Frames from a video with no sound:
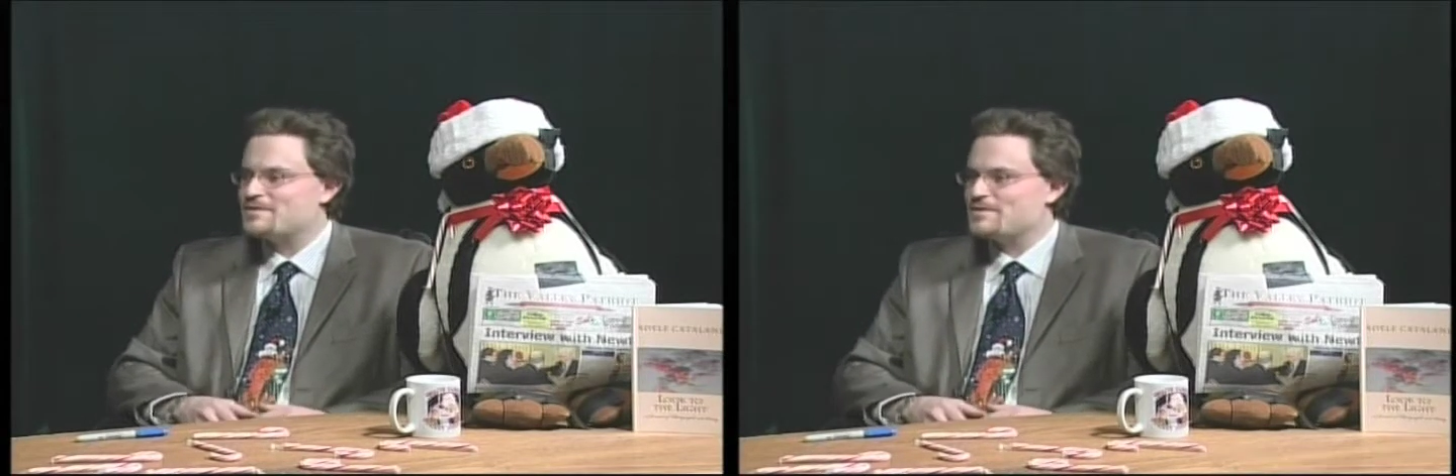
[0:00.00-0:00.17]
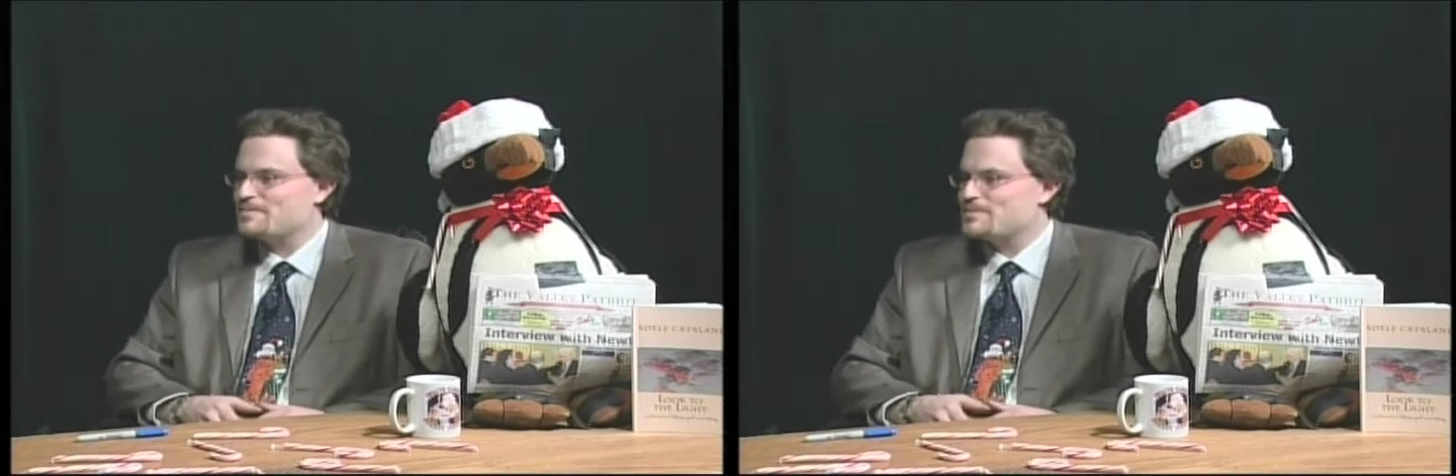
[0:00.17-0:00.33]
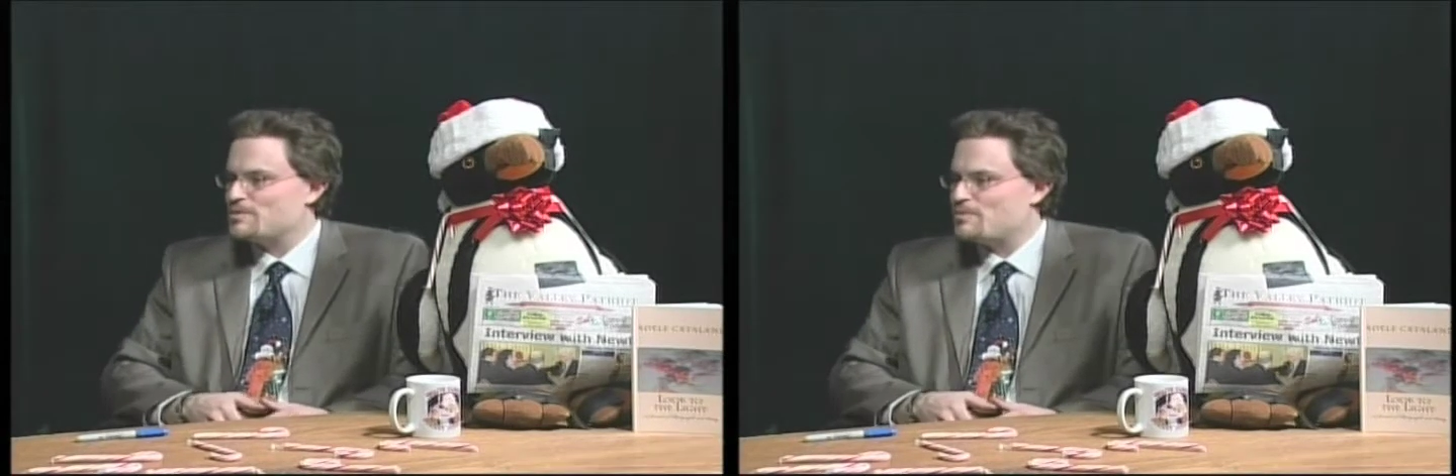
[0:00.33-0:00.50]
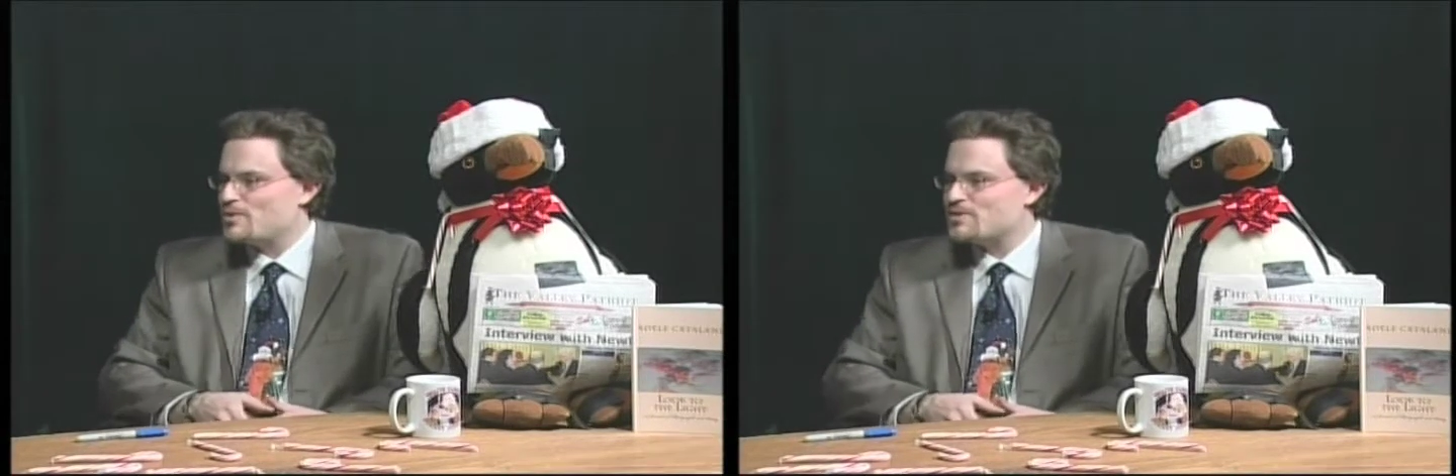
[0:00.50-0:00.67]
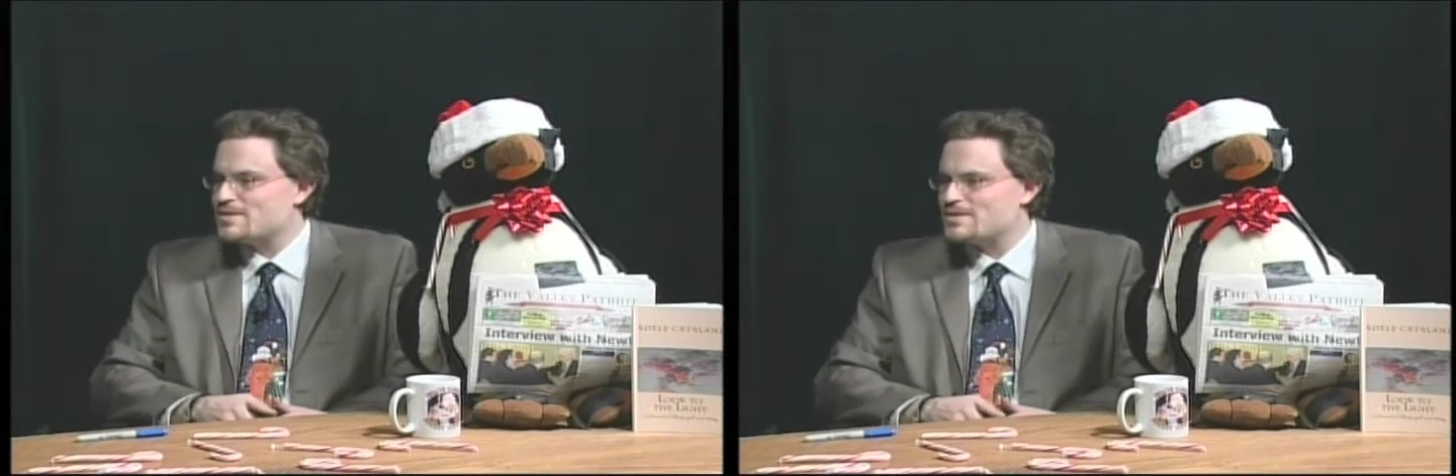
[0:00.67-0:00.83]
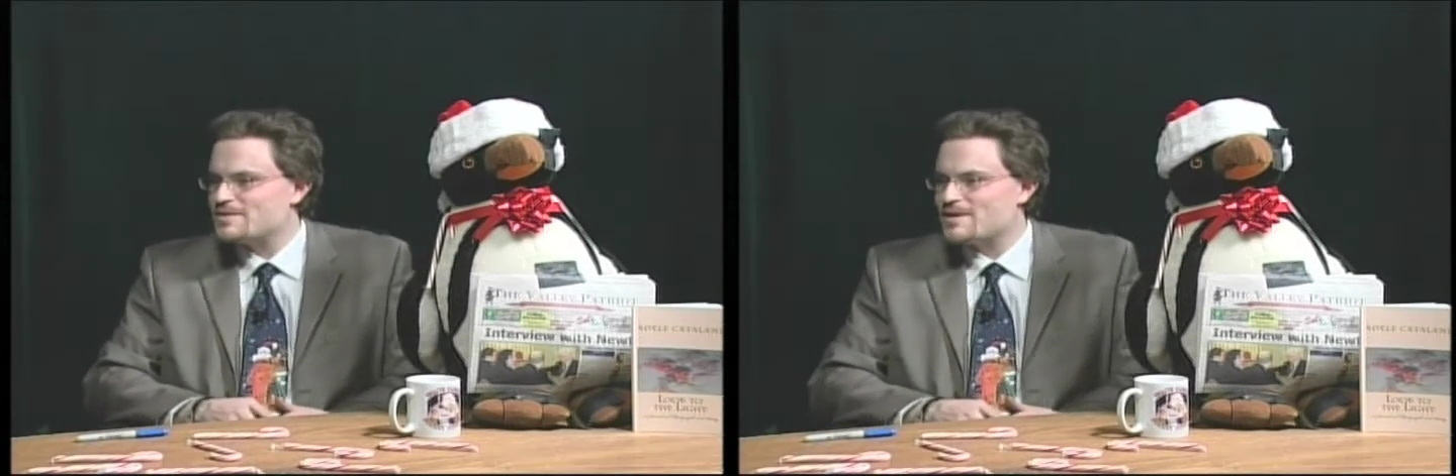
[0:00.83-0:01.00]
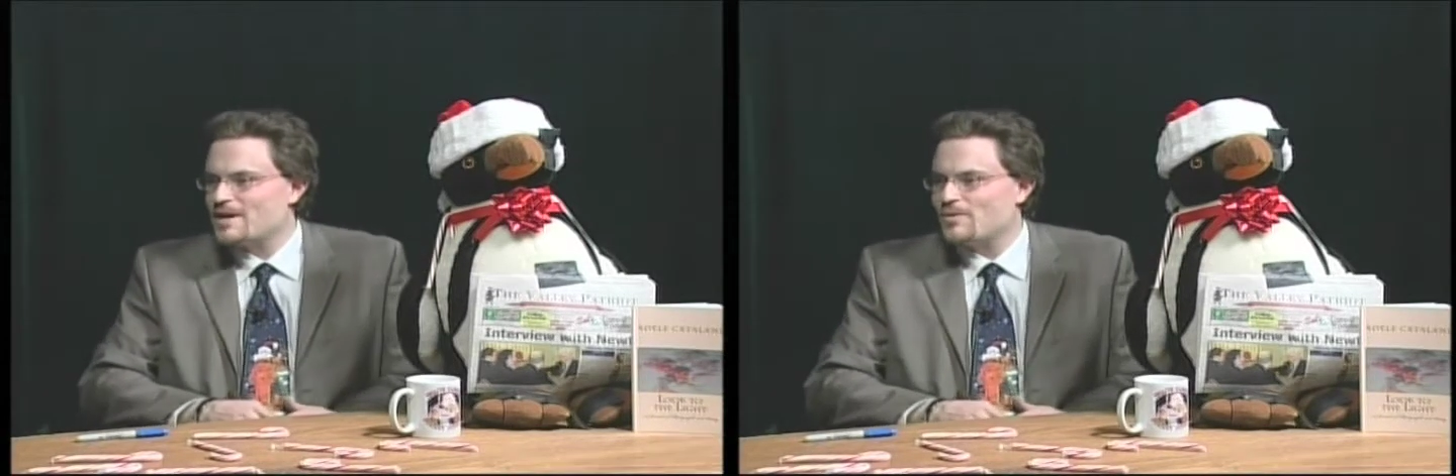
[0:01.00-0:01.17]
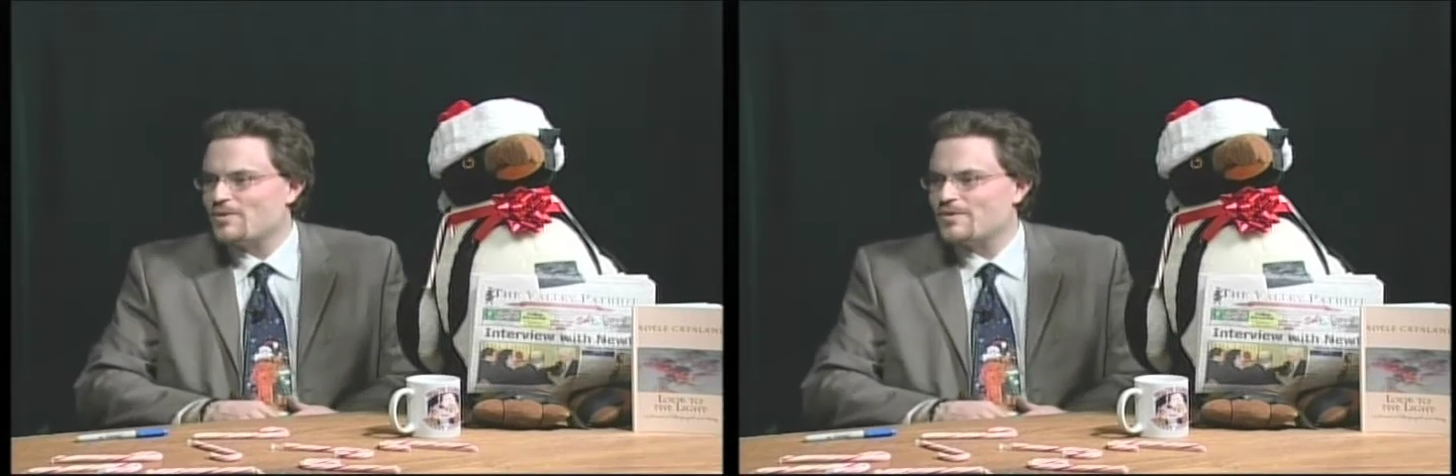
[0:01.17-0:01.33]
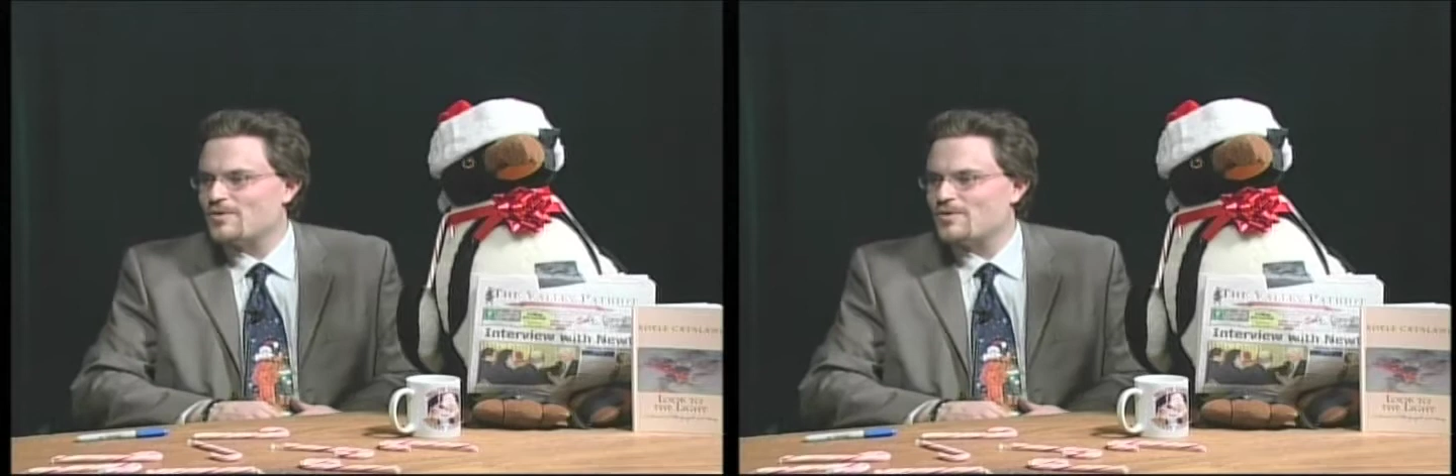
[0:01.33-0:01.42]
am supposed to start with